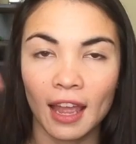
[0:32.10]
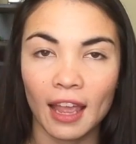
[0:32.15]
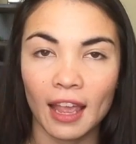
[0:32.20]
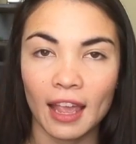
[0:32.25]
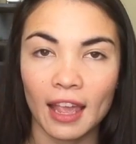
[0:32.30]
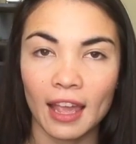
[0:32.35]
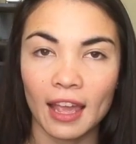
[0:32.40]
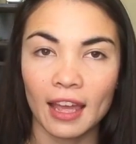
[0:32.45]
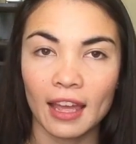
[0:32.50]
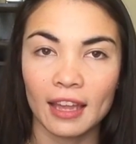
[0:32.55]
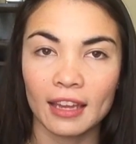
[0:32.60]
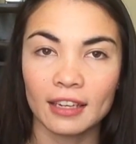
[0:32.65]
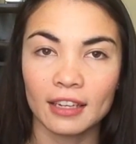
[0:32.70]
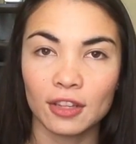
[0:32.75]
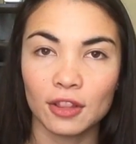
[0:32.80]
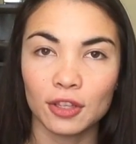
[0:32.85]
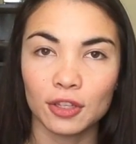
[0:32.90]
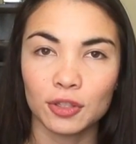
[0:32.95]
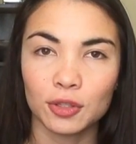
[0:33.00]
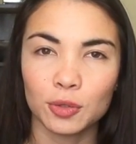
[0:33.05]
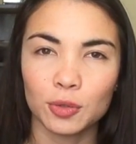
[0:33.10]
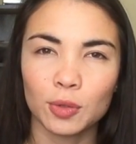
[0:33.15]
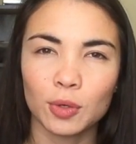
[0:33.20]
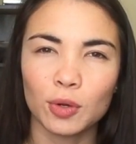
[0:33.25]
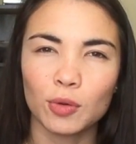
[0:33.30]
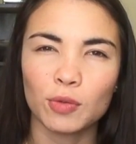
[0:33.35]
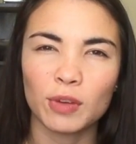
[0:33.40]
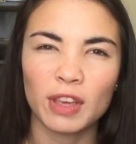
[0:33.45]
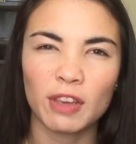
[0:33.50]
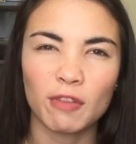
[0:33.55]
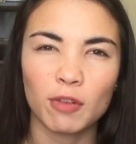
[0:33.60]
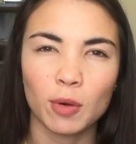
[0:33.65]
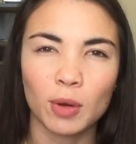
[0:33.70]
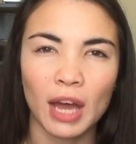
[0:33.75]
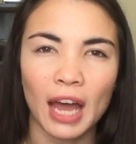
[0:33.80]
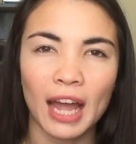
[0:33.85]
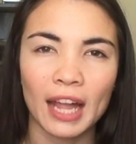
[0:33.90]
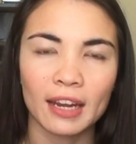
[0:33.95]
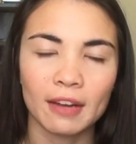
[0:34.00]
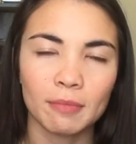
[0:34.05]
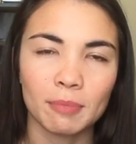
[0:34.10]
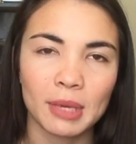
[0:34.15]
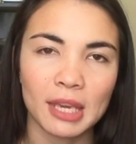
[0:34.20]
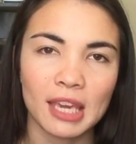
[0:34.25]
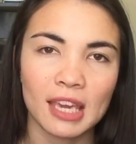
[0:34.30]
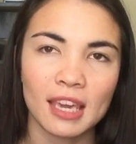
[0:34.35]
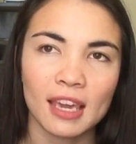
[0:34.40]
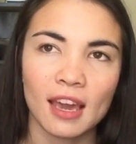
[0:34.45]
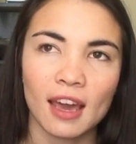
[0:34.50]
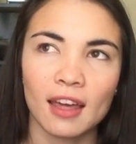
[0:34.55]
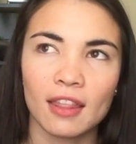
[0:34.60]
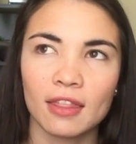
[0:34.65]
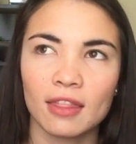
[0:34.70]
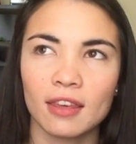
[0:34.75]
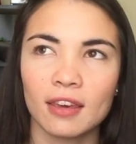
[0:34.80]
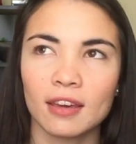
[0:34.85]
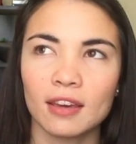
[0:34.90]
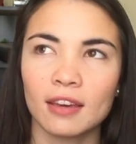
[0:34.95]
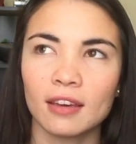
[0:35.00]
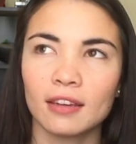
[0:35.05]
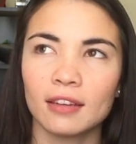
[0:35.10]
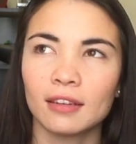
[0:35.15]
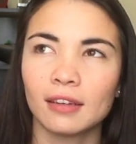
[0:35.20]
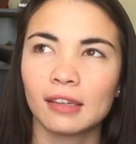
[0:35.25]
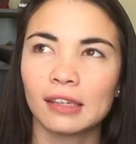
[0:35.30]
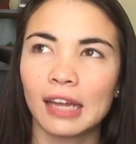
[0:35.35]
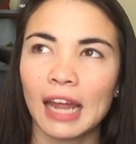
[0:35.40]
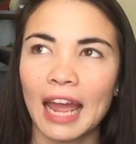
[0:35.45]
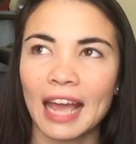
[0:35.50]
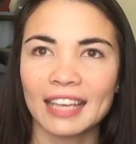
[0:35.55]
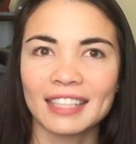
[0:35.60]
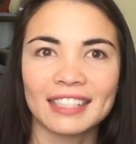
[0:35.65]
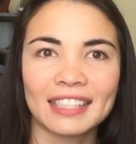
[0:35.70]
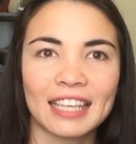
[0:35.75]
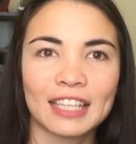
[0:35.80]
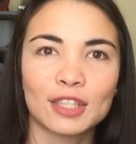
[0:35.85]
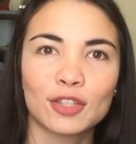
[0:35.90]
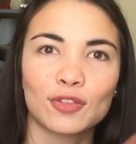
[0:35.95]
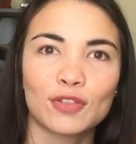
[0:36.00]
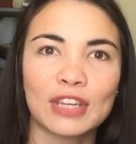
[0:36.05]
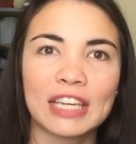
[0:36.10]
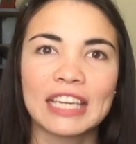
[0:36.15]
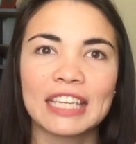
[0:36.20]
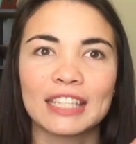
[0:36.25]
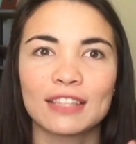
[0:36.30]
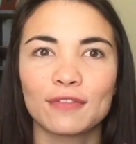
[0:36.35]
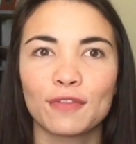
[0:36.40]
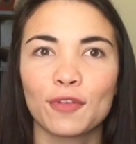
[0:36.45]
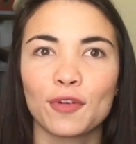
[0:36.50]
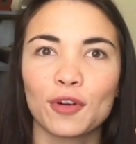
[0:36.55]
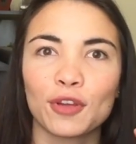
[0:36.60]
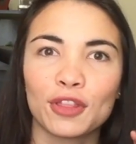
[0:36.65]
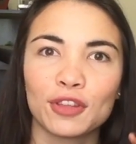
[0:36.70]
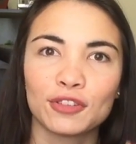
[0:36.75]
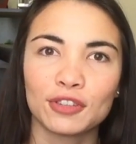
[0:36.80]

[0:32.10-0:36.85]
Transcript: and the jewelry will kind of be the accessories for the